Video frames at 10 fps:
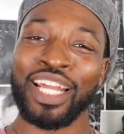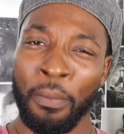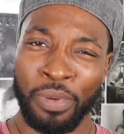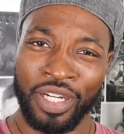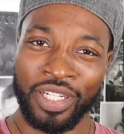And
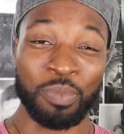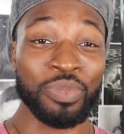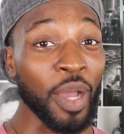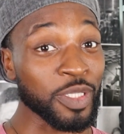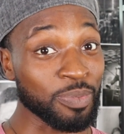I'm good.
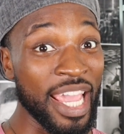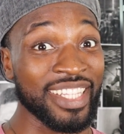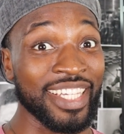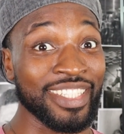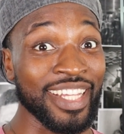But I was
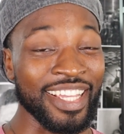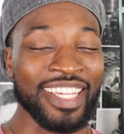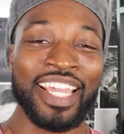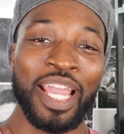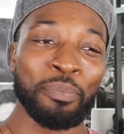mad that day.
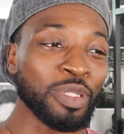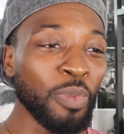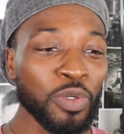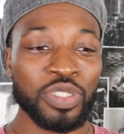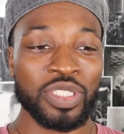But
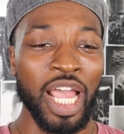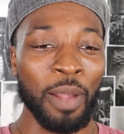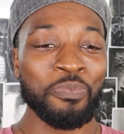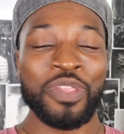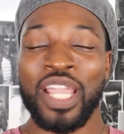most of the
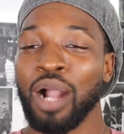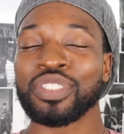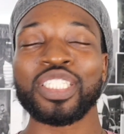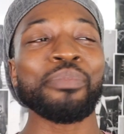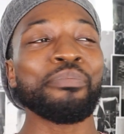time, I
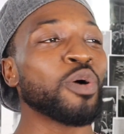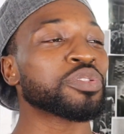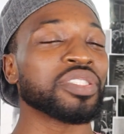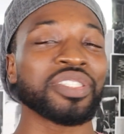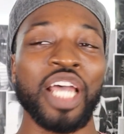would say
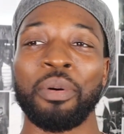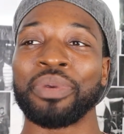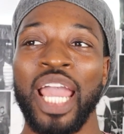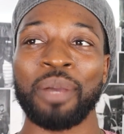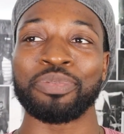most of the time
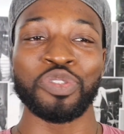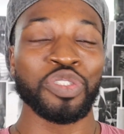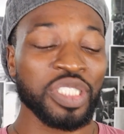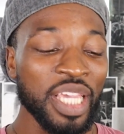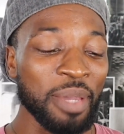I'm happy. You
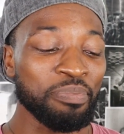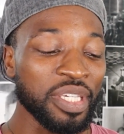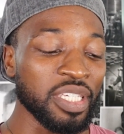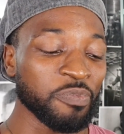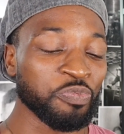just can't
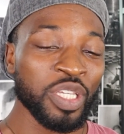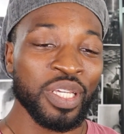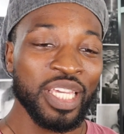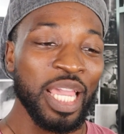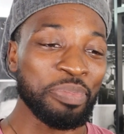be
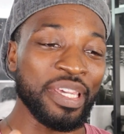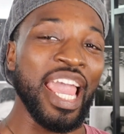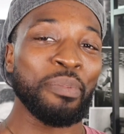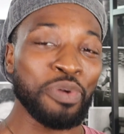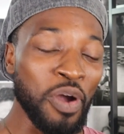
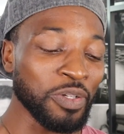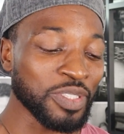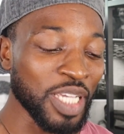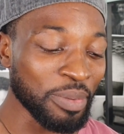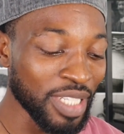happy all
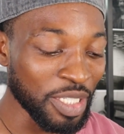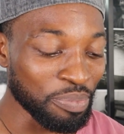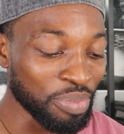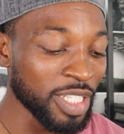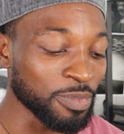the time. It's not
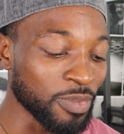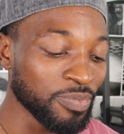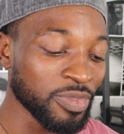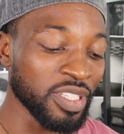even possible.